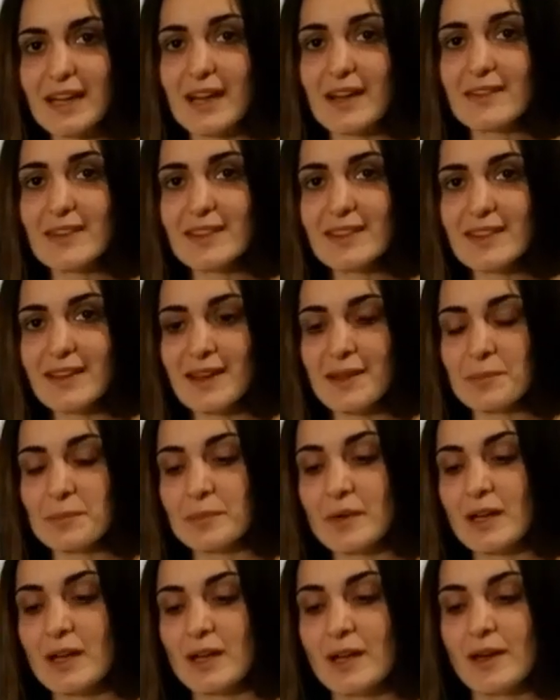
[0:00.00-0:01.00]
Every time
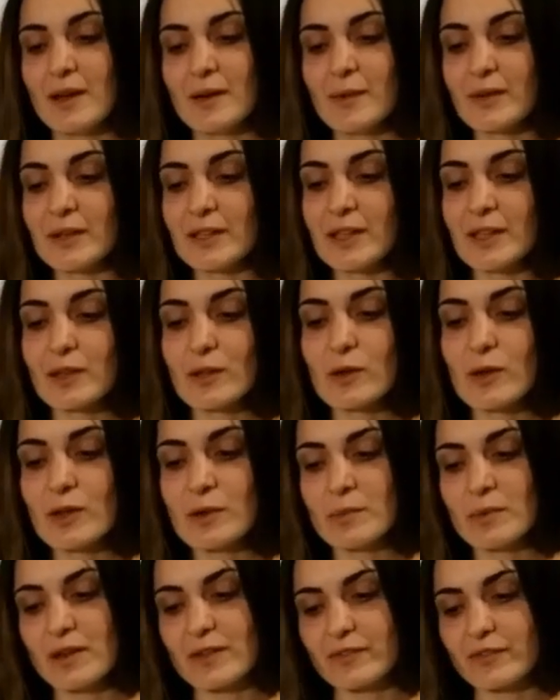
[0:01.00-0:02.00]
when I
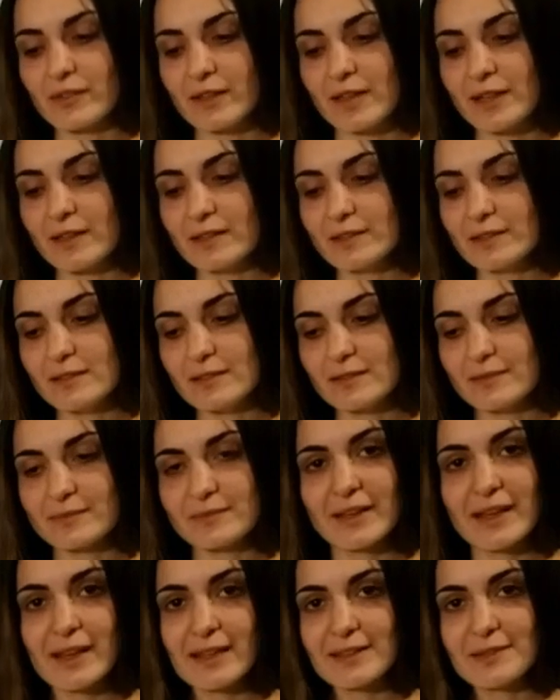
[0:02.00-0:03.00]
call my friend
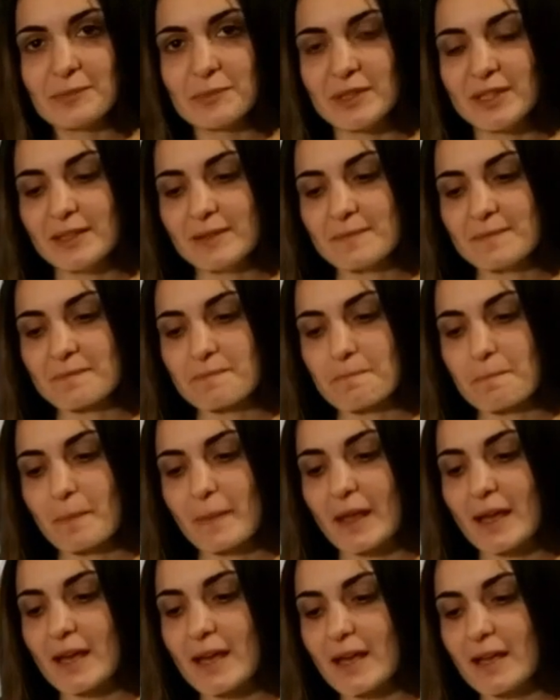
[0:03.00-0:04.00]
admin
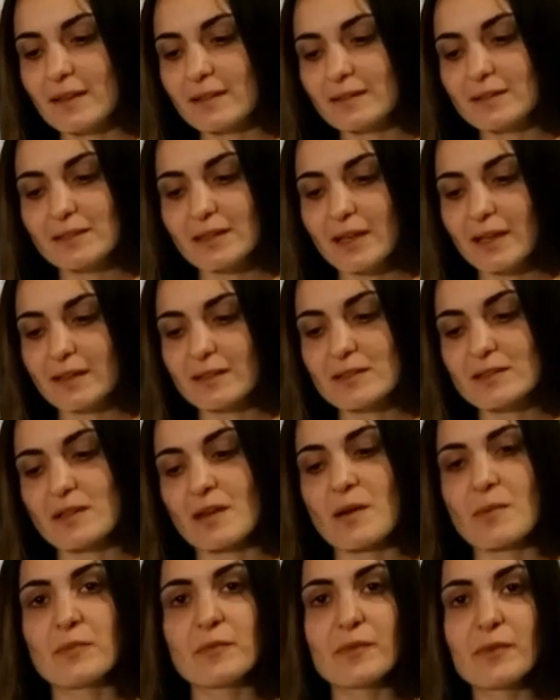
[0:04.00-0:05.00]
and take
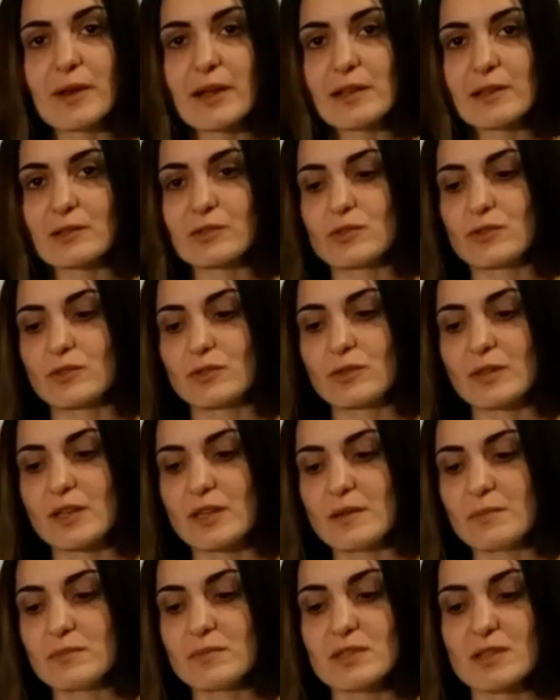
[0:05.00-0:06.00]
some values to
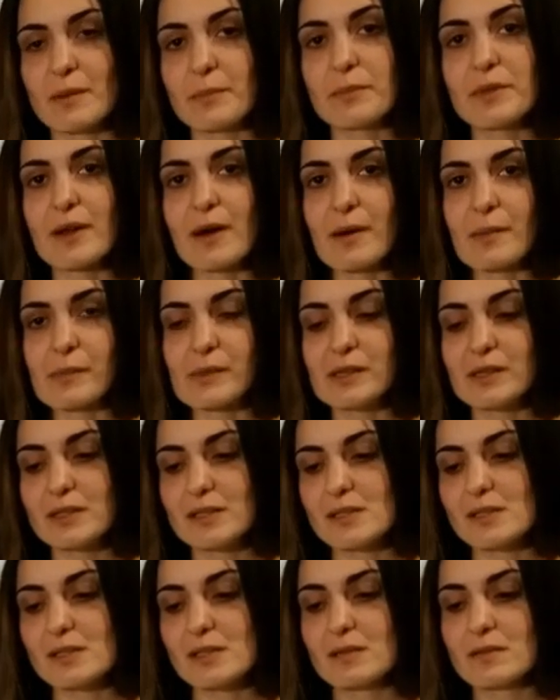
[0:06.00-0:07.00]
him, some
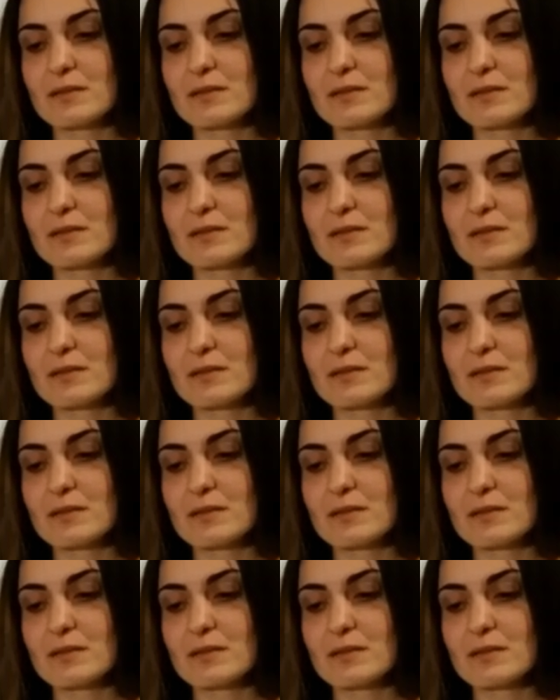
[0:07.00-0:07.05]
numbers,